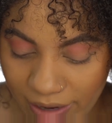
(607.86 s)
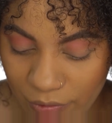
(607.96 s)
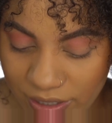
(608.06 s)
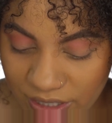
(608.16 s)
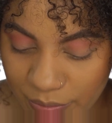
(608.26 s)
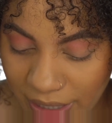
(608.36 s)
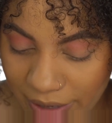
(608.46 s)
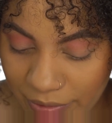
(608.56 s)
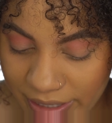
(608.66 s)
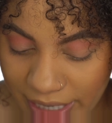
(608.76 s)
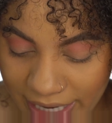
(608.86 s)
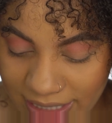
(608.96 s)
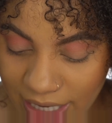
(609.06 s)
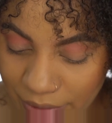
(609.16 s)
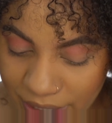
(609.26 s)
I want to play with
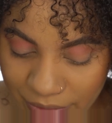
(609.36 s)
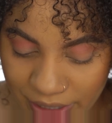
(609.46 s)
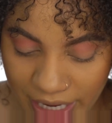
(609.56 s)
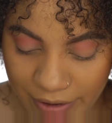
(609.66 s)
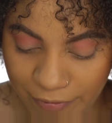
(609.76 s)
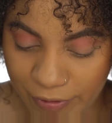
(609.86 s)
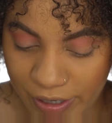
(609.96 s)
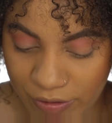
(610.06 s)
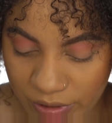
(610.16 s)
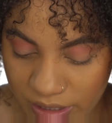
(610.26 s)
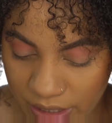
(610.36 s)
next. I really want to have fun with